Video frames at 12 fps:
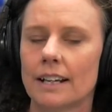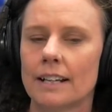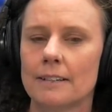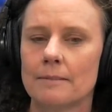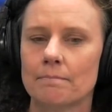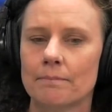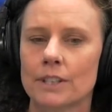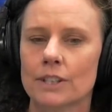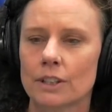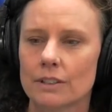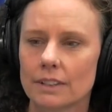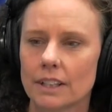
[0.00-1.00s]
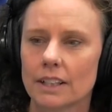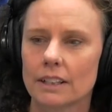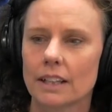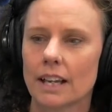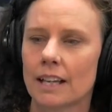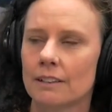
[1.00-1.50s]
um,
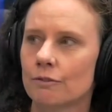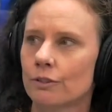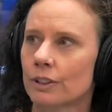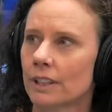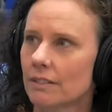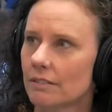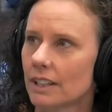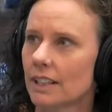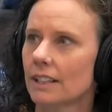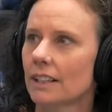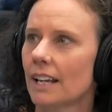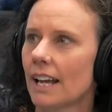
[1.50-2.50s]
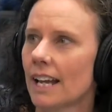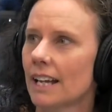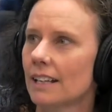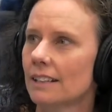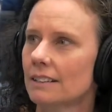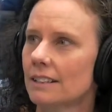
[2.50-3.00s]
serving and forgiving
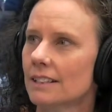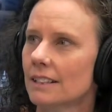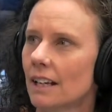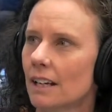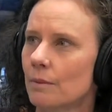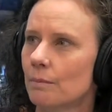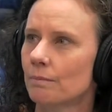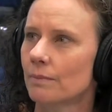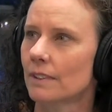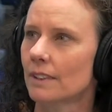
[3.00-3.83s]
and um,